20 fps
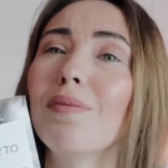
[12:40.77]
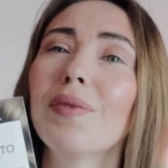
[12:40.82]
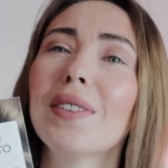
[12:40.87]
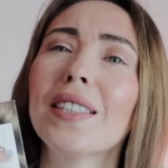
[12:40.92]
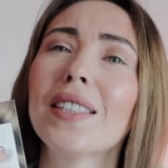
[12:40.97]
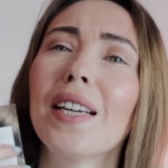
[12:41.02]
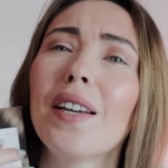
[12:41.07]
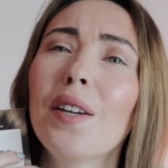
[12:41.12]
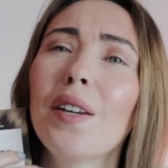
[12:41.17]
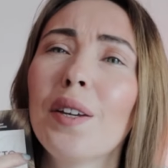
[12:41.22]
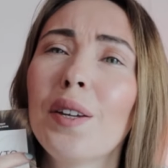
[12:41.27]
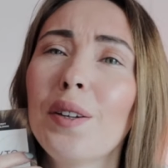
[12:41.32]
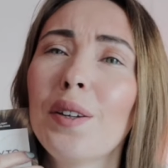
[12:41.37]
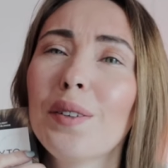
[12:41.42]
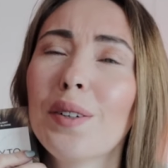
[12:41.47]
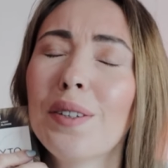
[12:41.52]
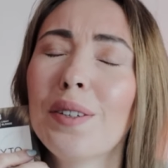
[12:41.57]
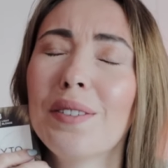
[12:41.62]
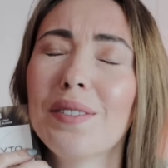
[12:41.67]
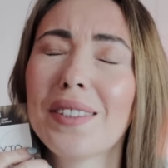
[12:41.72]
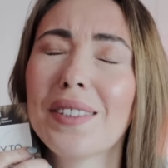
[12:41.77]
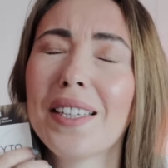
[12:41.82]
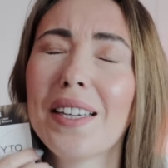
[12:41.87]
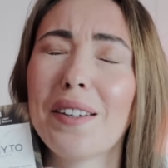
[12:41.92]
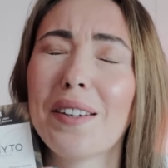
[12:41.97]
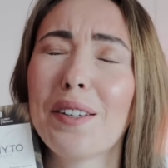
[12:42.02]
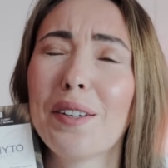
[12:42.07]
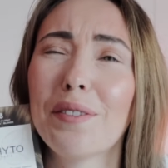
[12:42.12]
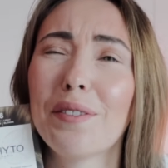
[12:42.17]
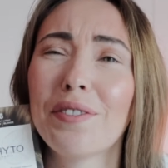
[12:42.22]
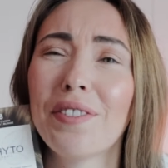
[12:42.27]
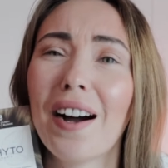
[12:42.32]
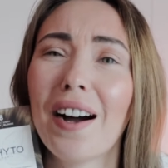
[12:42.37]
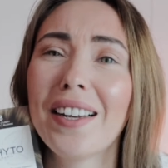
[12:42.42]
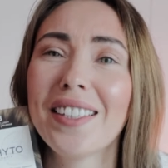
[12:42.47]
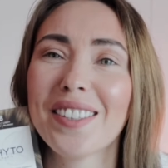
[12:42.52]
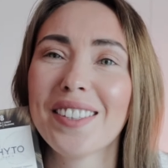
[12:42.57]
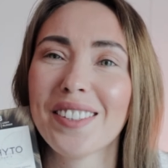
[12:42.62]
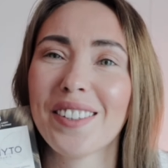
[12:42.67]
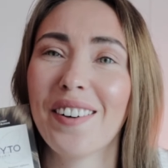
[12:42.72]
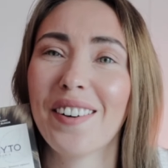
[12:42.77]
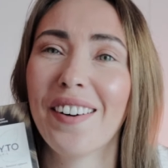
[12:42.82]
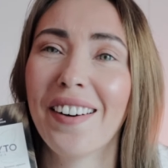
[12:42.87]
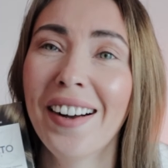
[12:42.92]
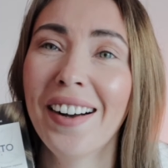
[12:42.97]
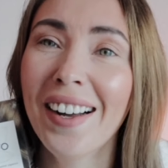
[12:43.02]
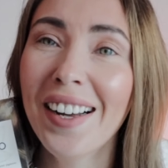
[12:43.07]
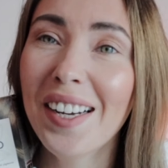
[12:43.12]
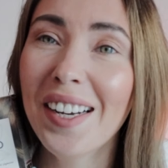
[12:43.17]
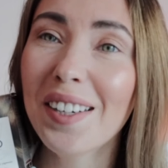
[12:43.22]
Thank you Phyto